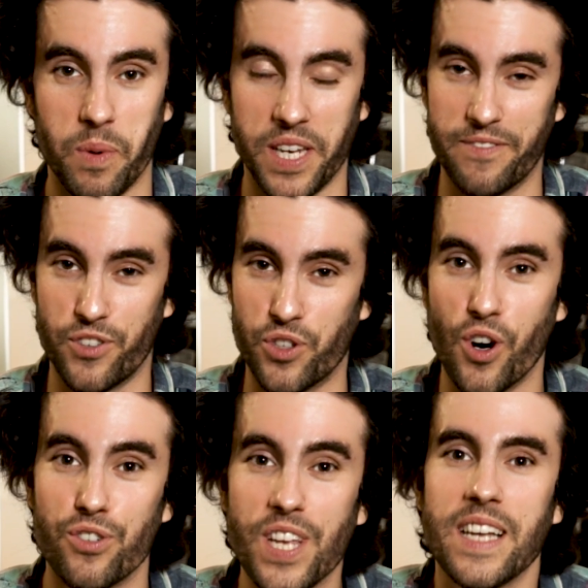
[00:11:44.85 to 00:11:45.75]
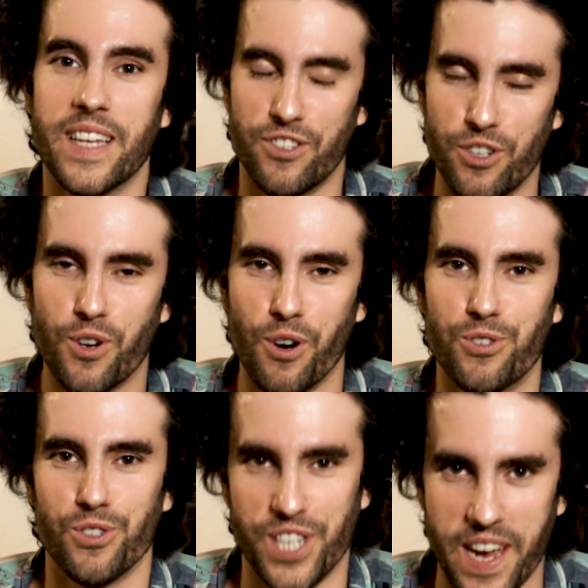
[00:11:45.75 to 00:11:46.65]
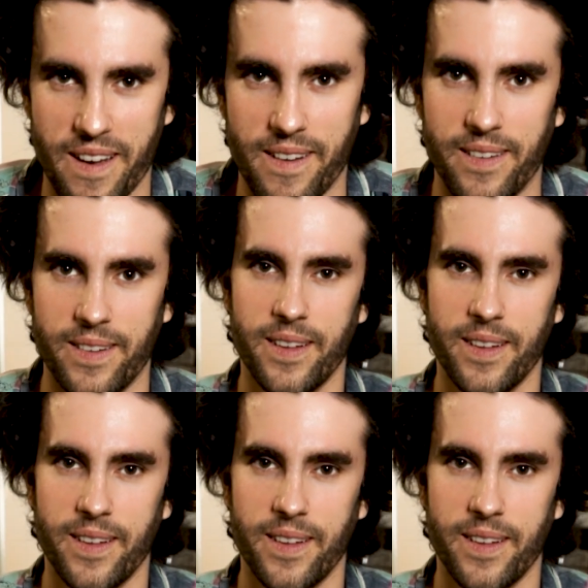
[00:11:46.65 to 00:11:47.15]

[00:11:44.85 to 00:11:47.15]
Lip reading: But if you don't, then you go to jail.